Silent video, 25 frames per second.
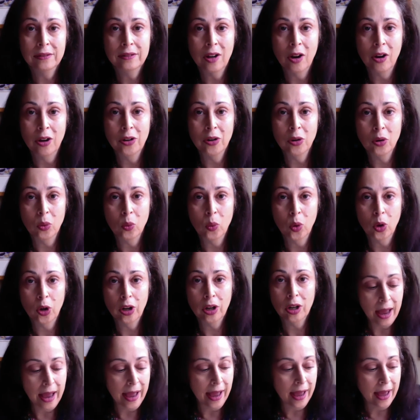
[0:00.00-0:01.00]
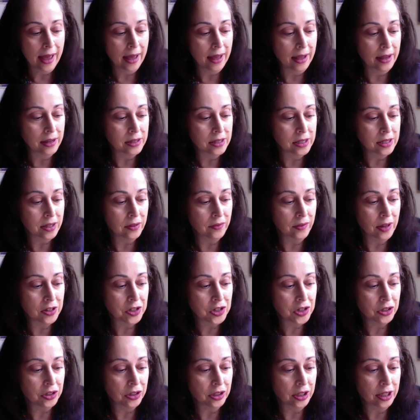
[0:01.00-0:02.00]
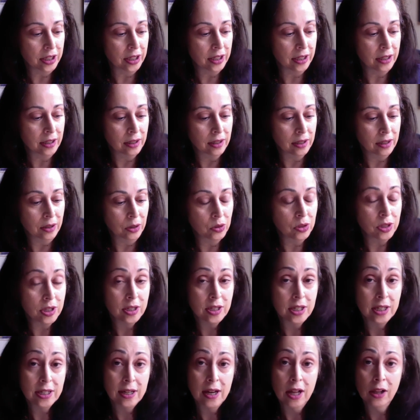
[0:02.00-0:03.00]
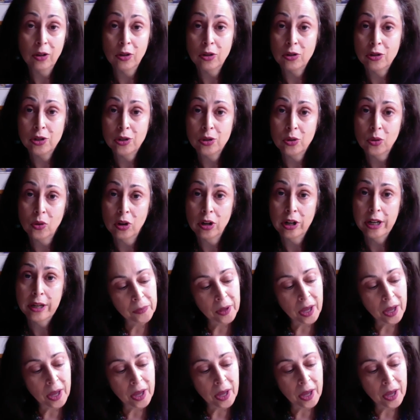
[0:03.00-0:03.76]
on her work and eventually use it to tell her story.